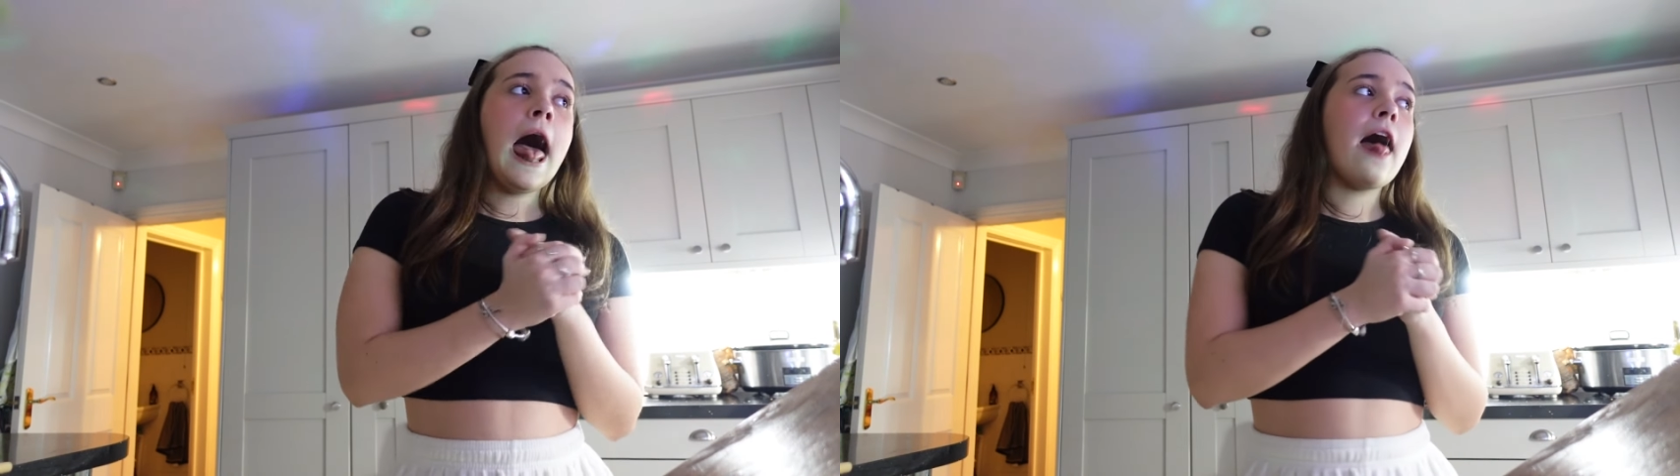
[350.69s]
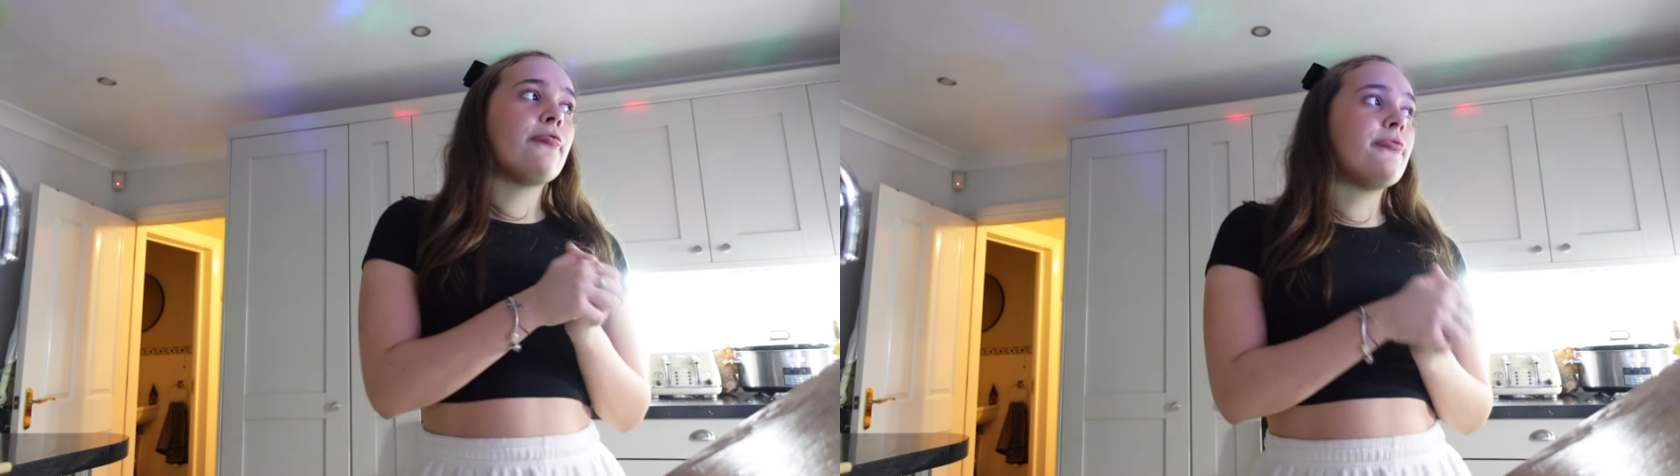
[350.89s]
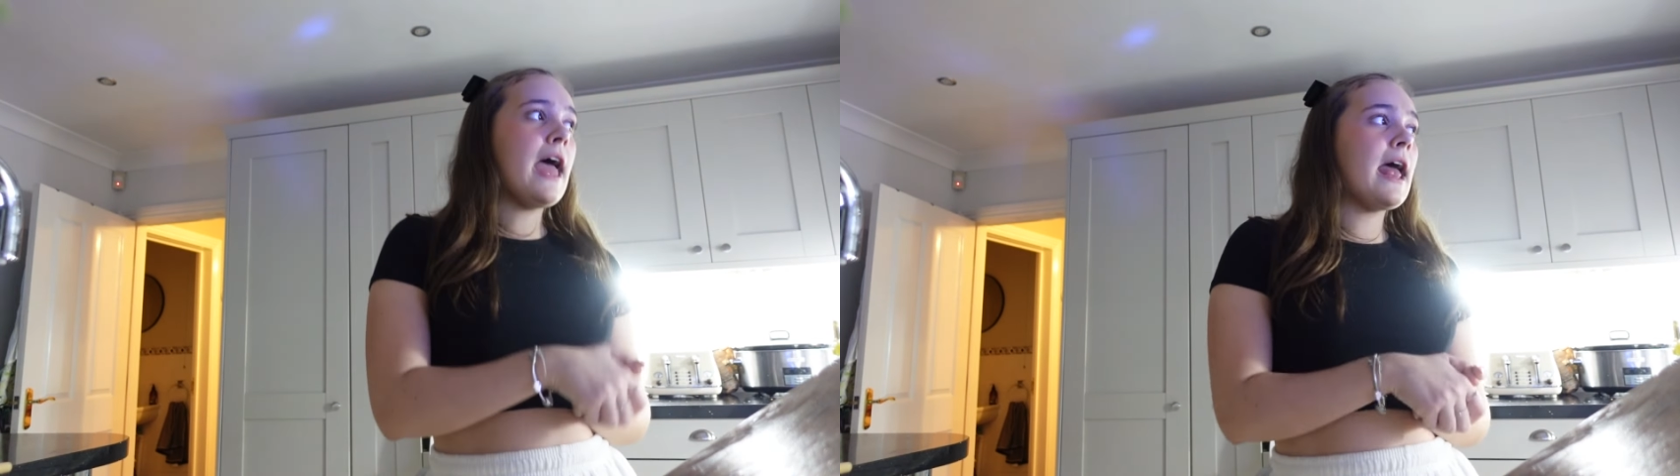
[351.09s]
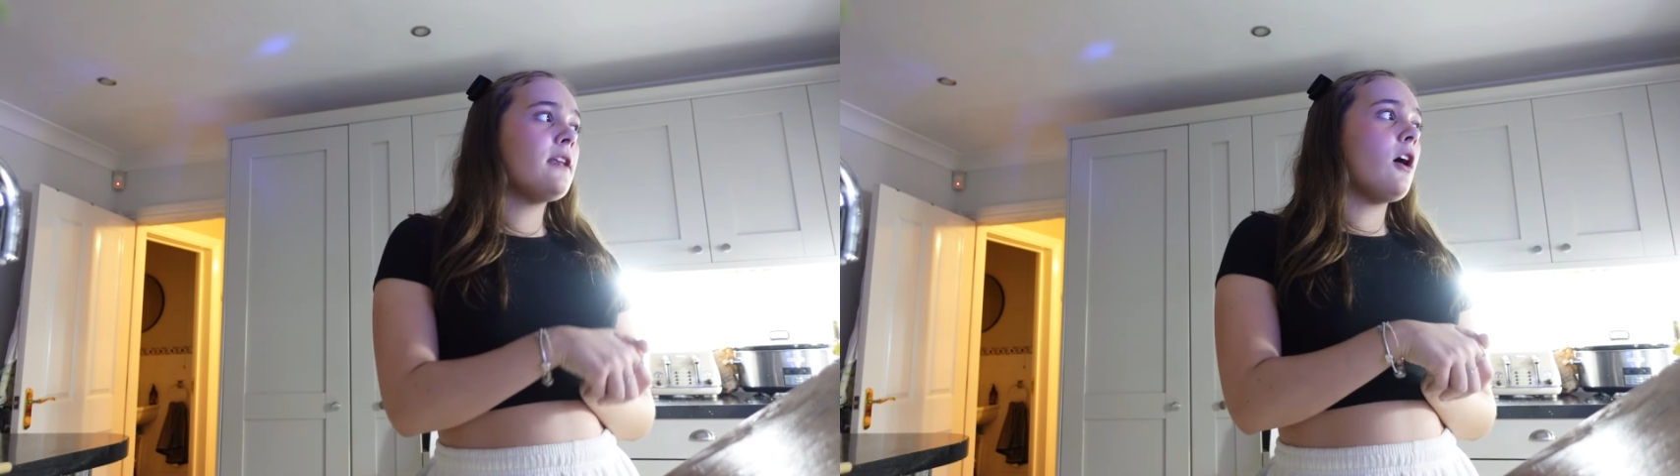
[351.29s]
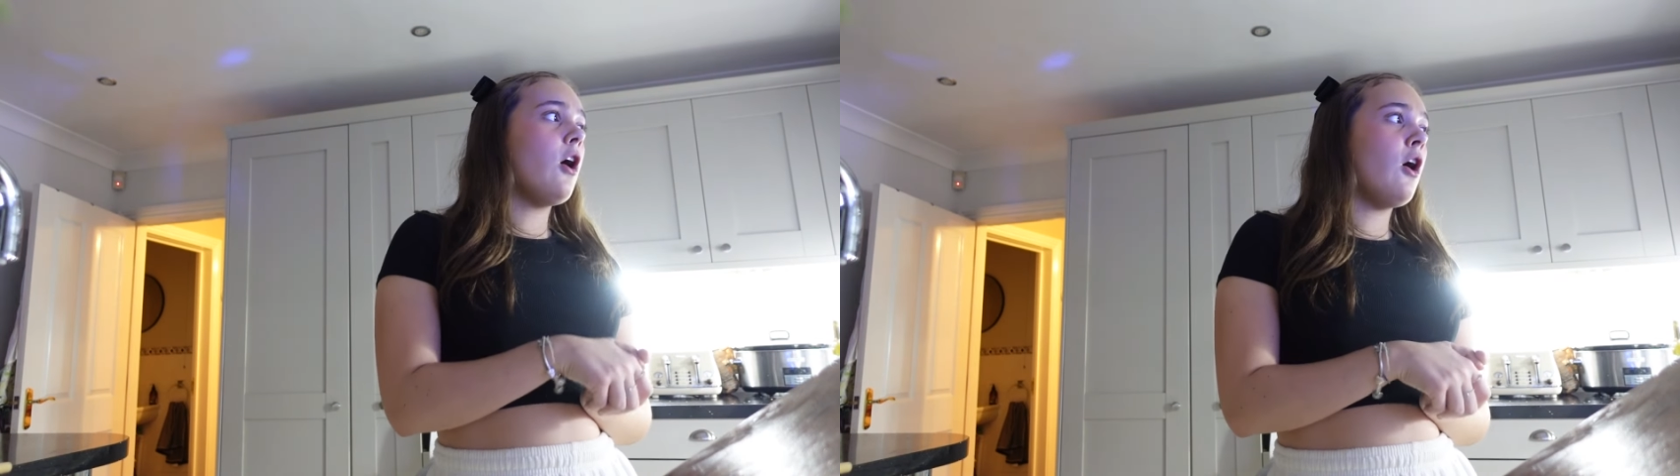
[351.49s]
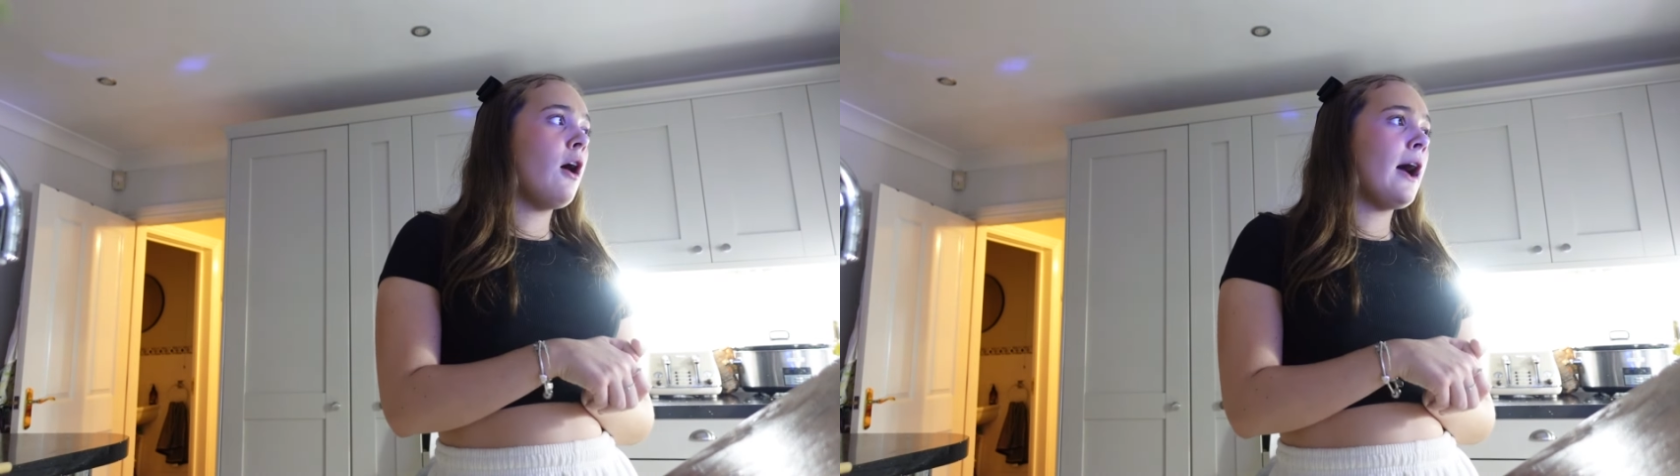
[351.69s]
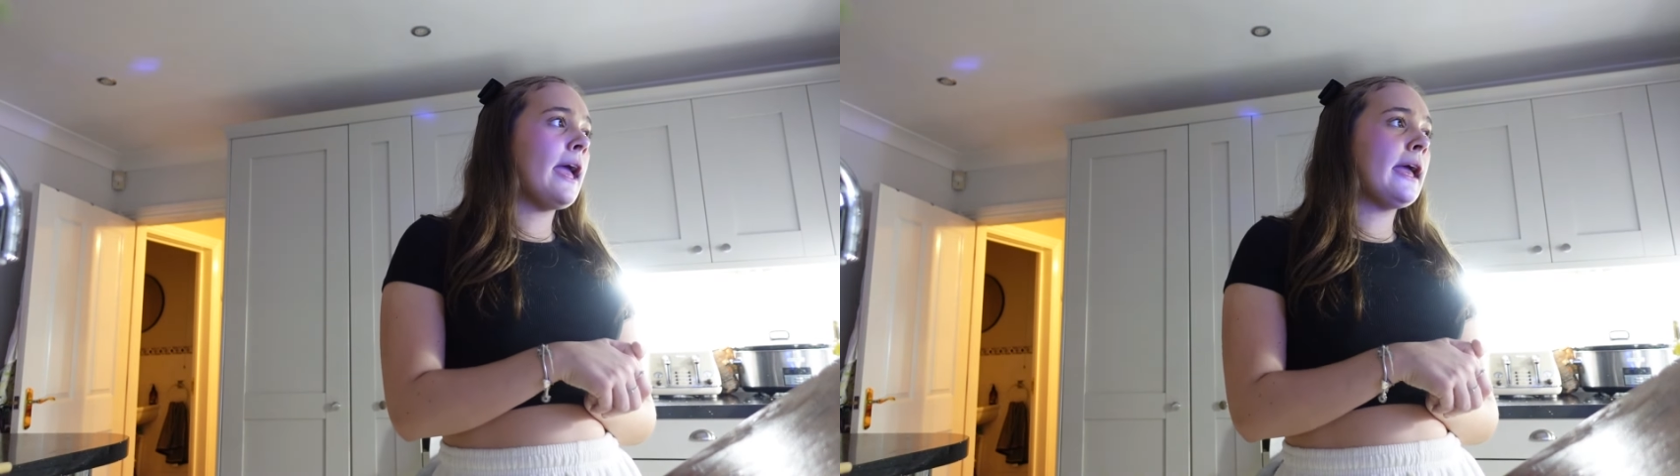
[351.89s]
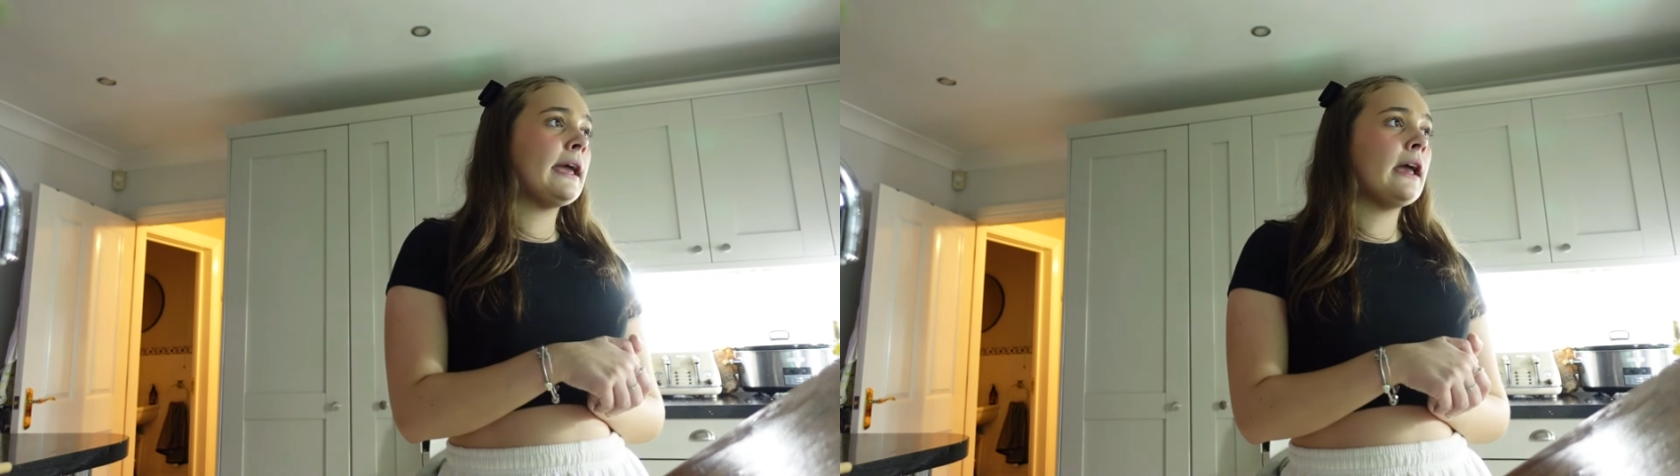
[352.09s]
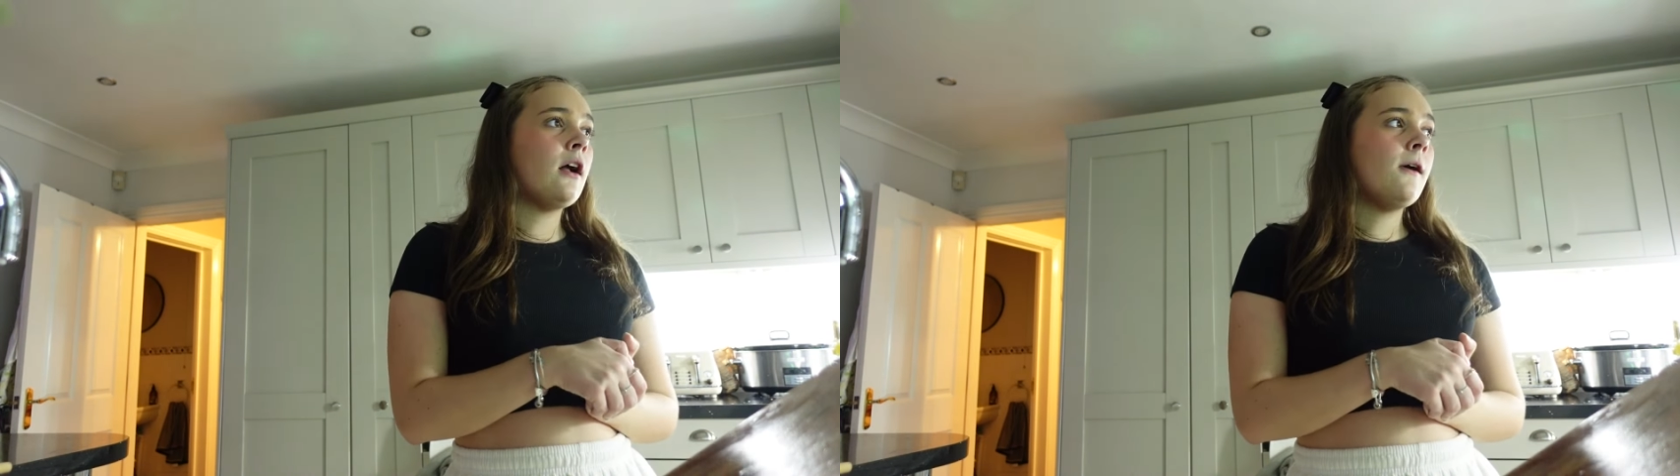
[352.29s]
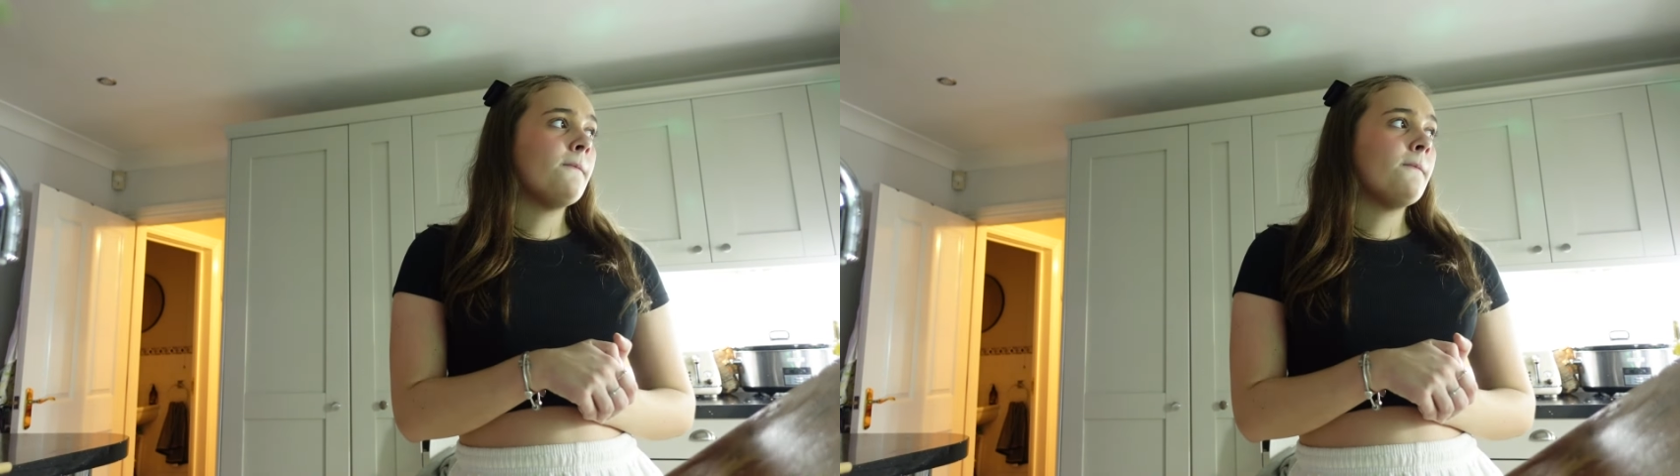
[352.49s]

and then I